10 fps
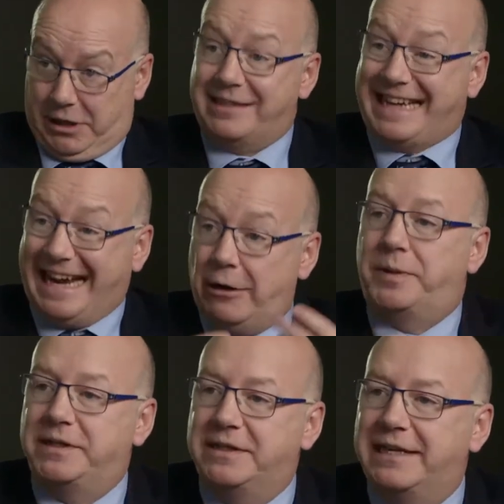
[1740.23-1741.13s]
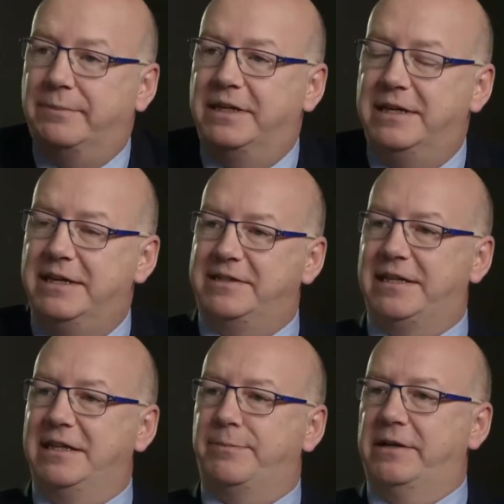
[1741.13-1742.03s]
us helping them
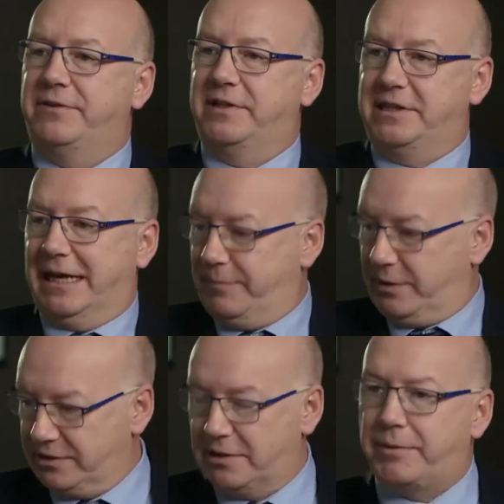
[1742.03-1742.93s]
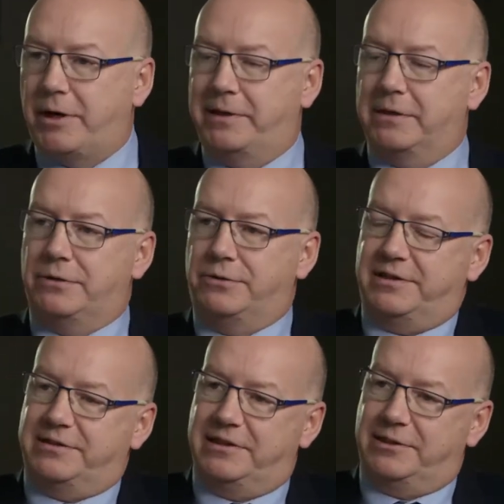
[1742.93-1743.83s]
see the benefit in that because of the popular cause that